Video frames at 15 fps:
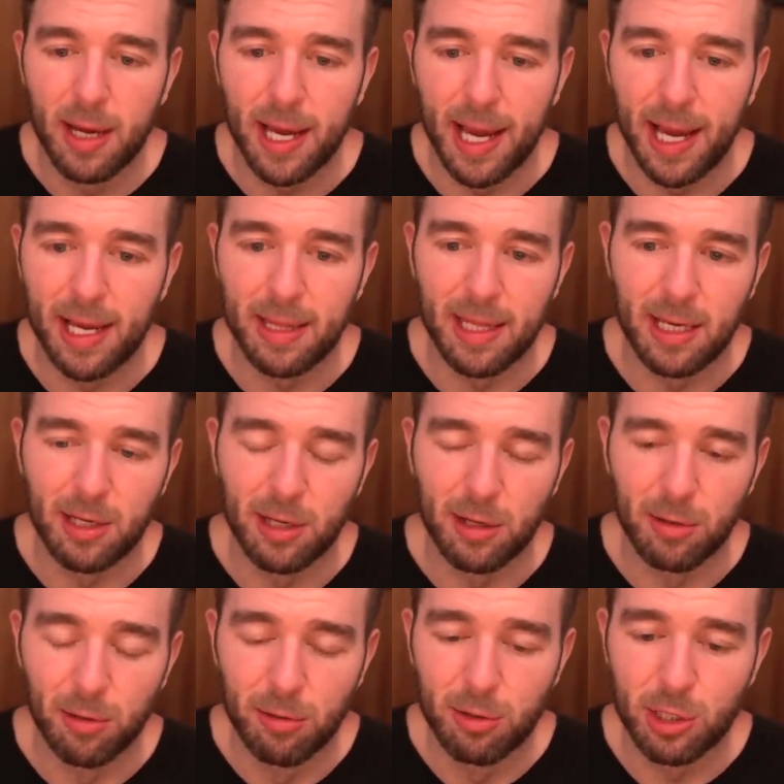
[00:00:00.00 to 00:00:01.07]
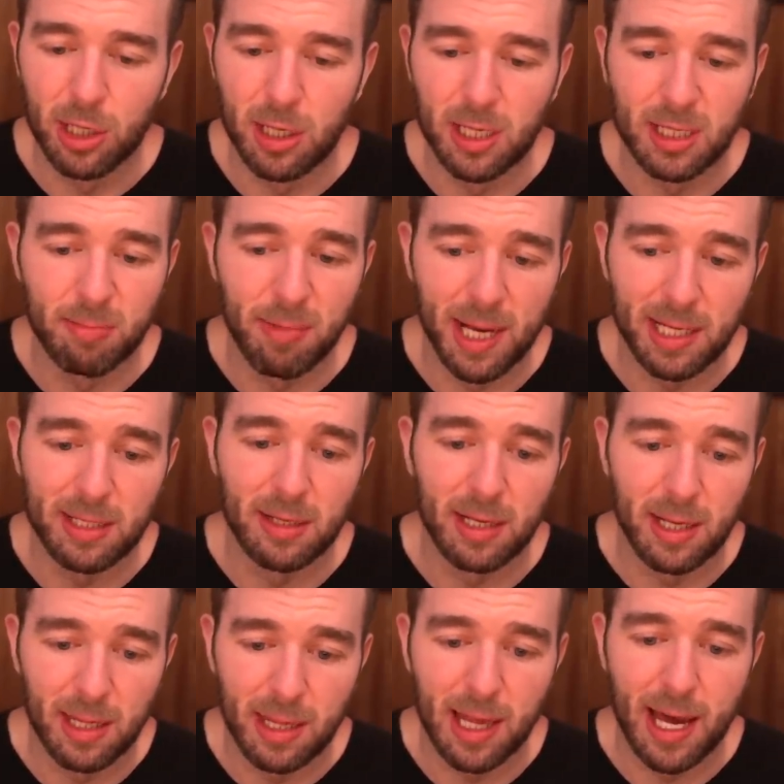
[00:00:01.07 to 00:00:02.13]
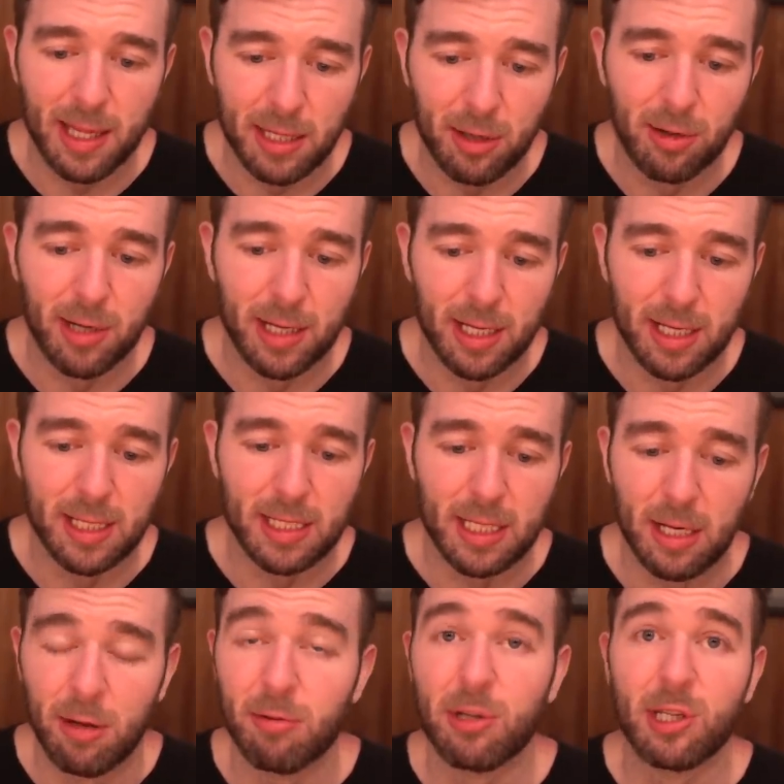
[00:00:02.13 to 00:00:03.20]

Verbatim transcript: and the conclusion is basically that there is, you know,